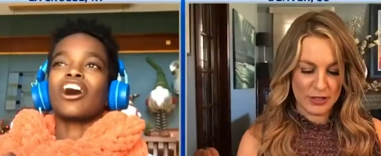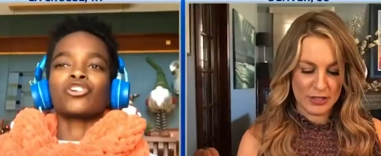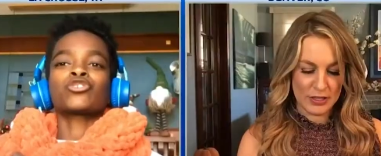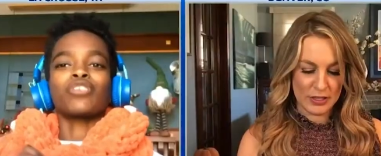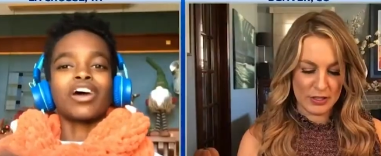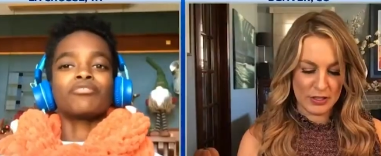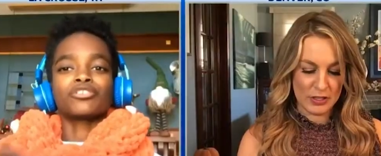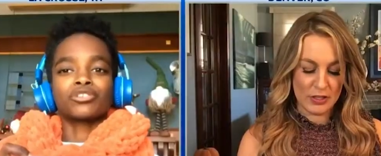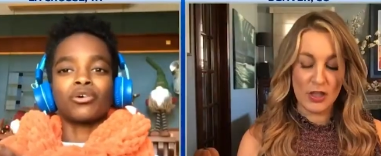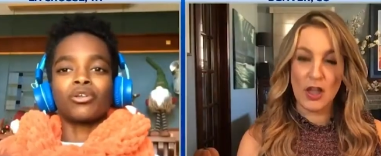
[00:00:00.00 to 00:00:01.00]
Speaker 1: I was five
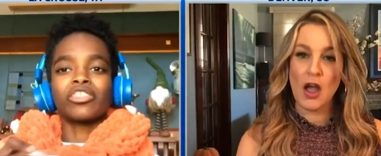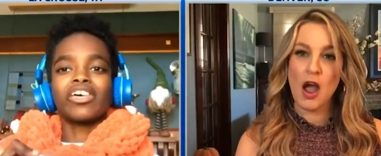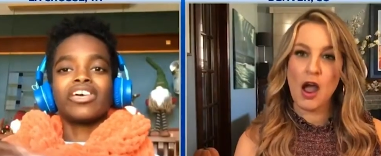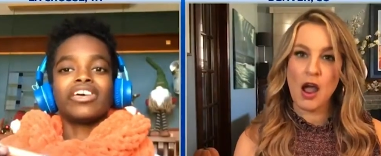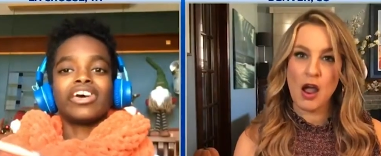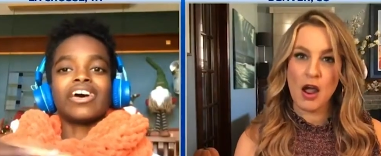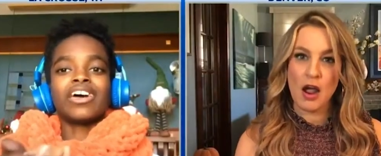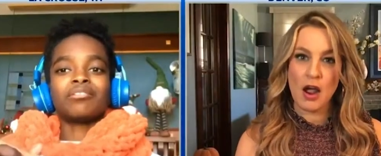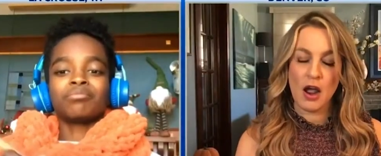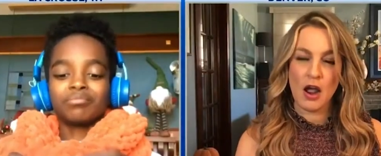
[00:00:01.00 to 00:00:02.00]
years old,
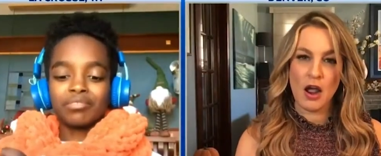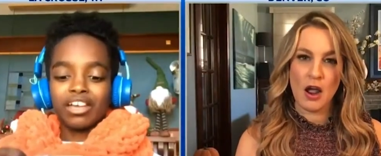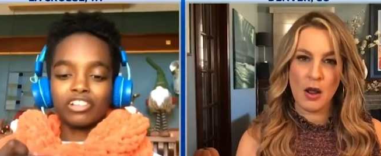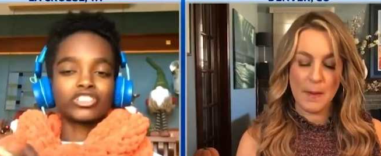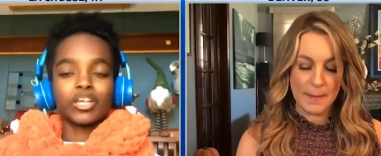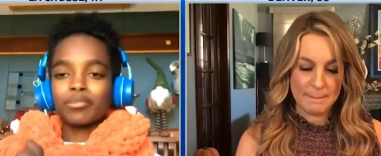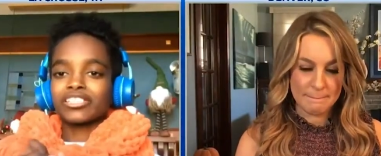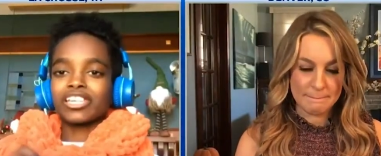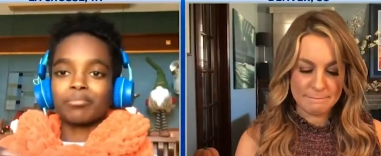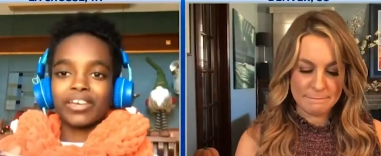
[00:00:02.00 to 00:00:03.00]
and I'll start by
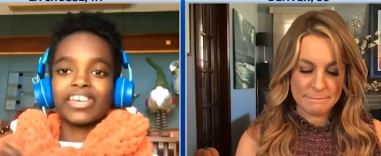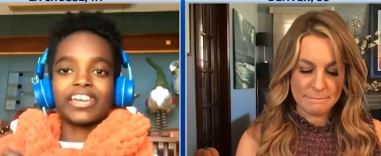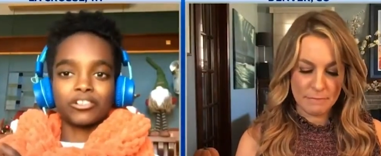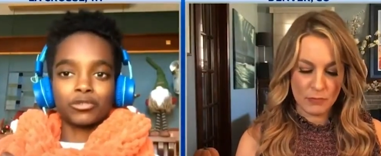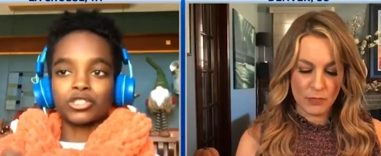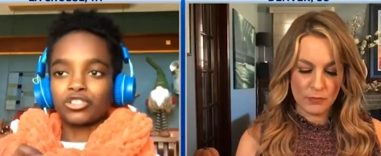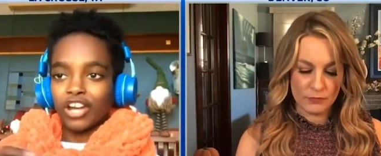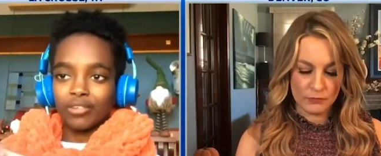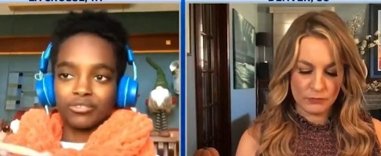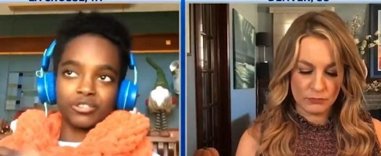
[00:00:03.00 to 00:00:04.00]
saying my aunt was a
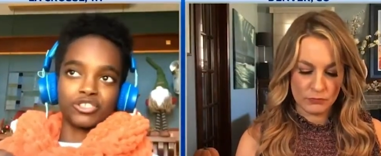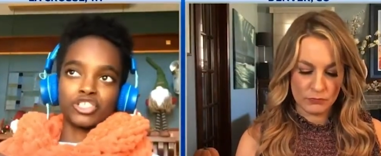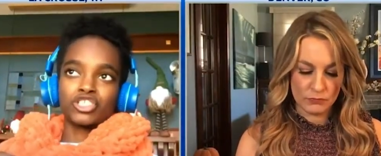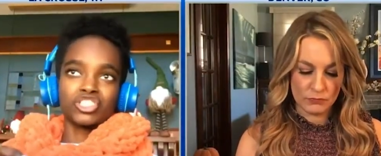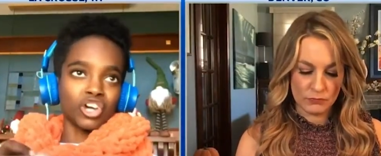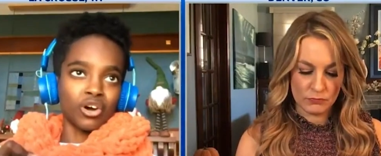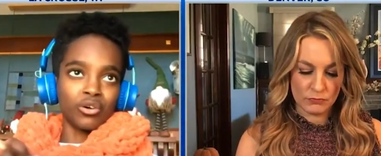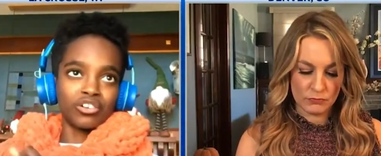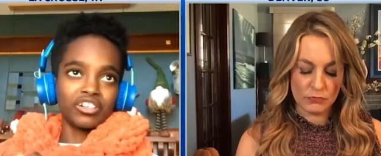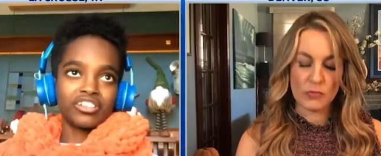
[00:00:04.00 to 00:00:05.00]
crafter. She
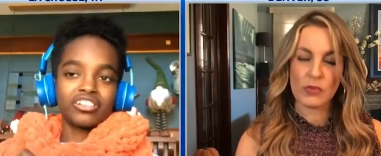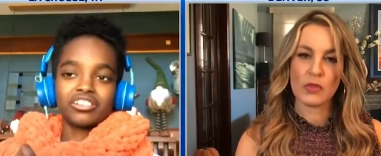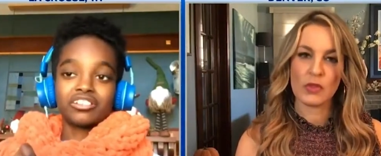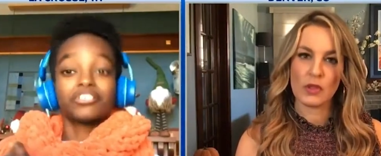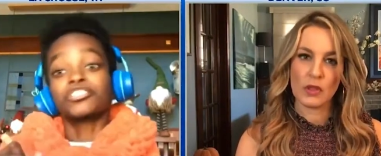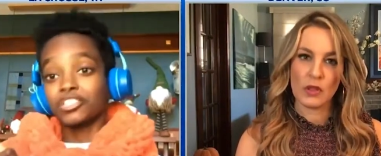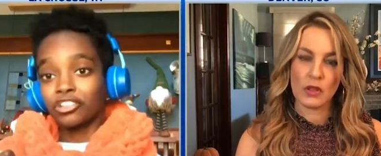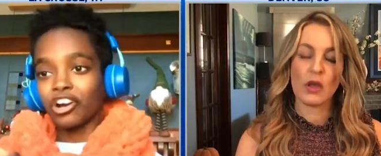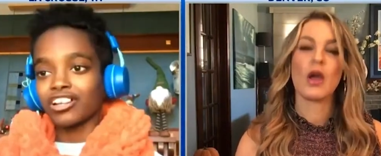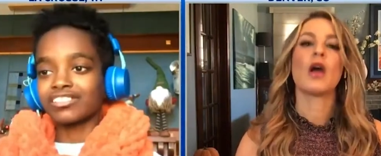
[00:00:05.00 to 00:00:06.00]
sewed, she
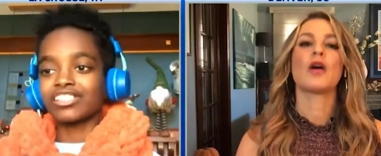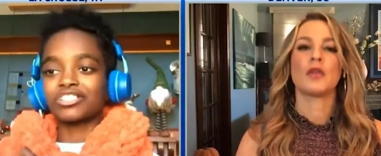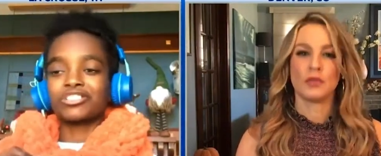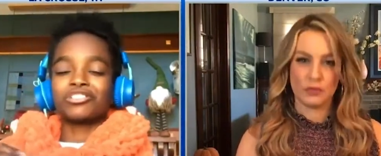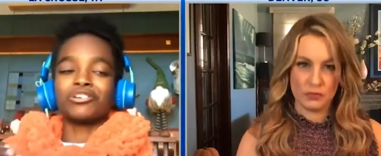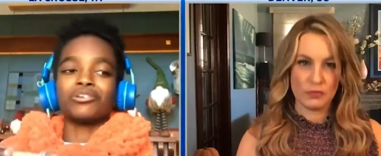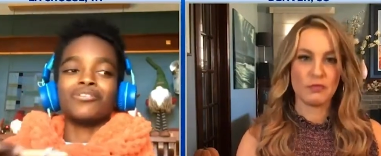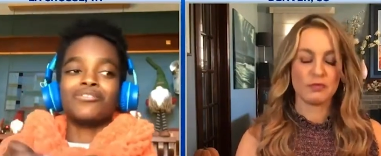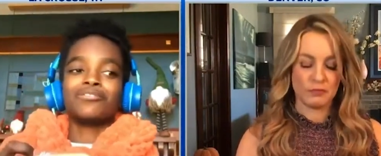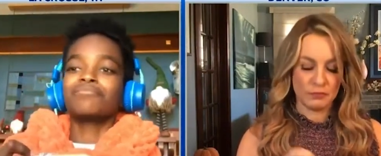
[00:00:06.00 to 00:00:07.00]
cross stitched
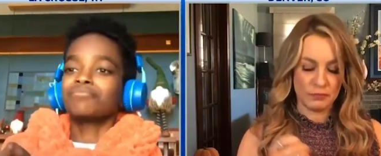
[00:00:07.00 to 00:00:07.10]
too,